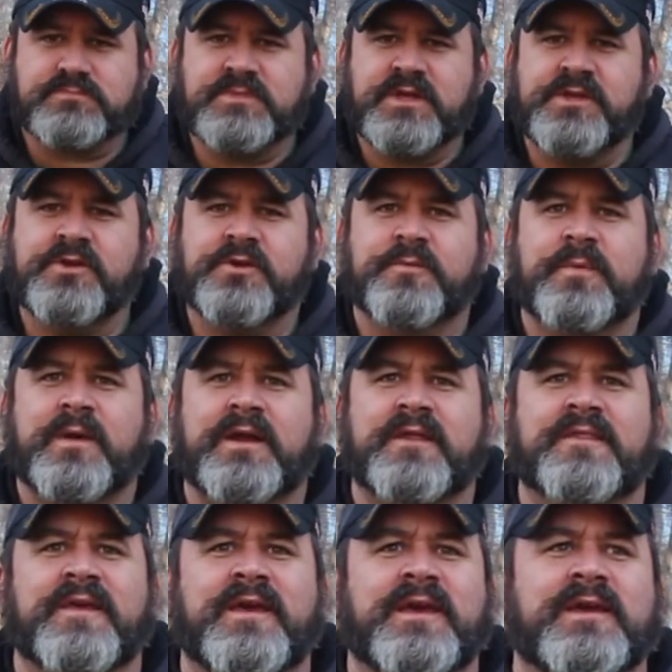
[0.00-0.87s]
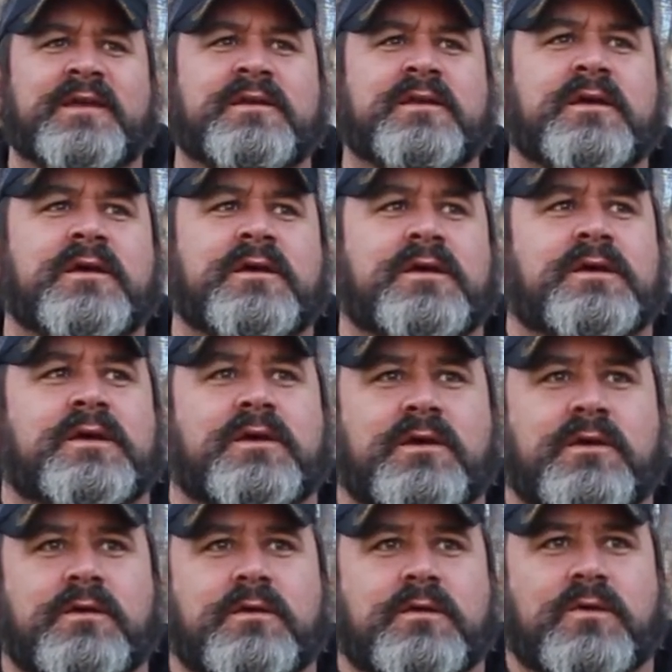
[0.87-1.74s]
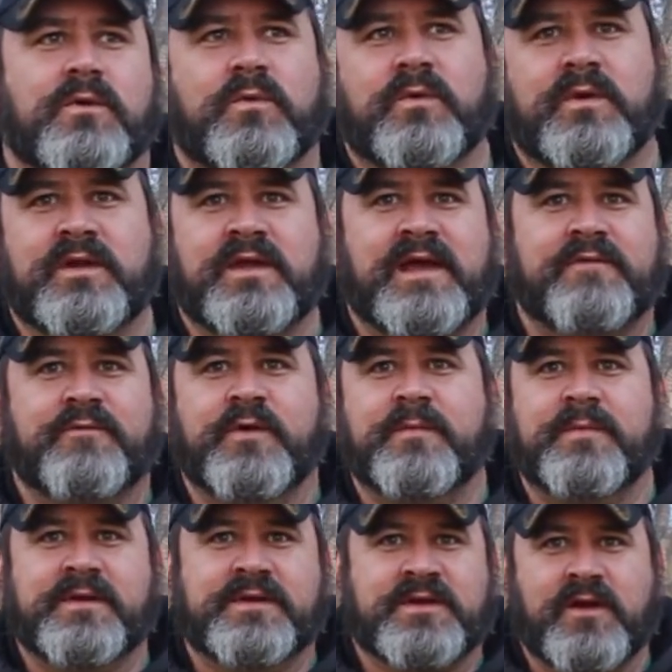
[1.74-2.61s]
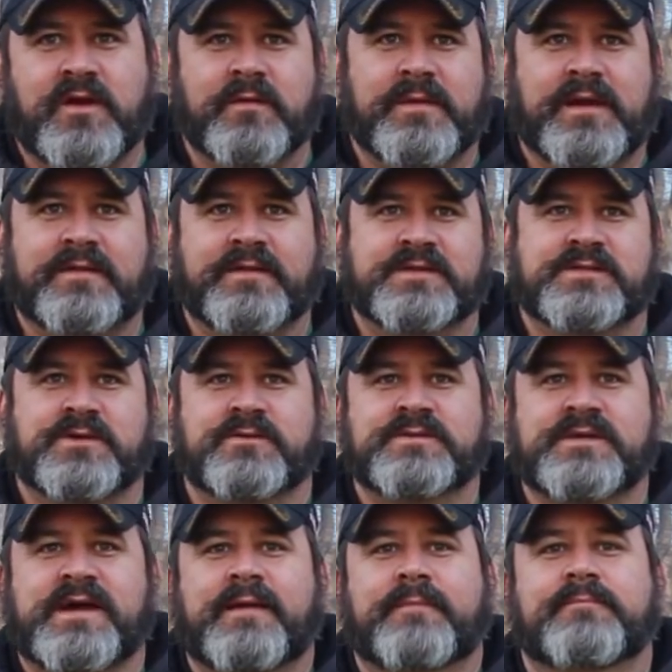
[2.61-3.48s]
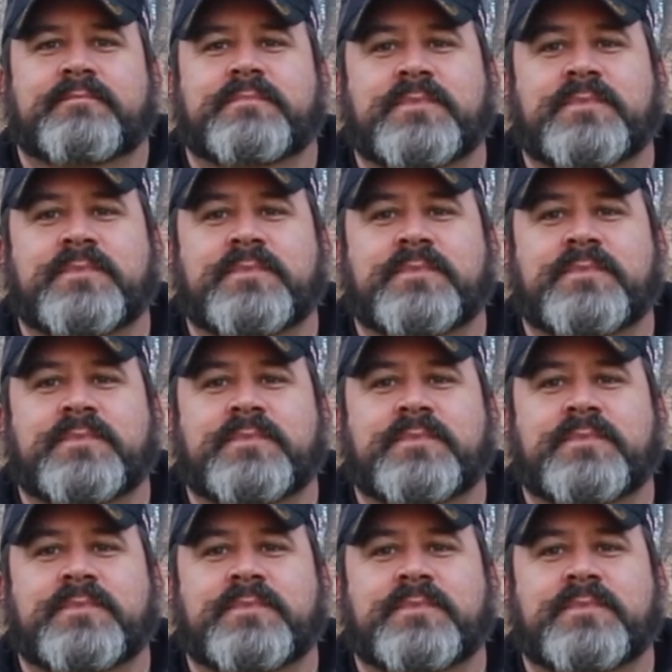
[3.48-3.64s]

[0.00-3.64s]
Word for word: And you're probably thinking, what have we been talking about this whole time?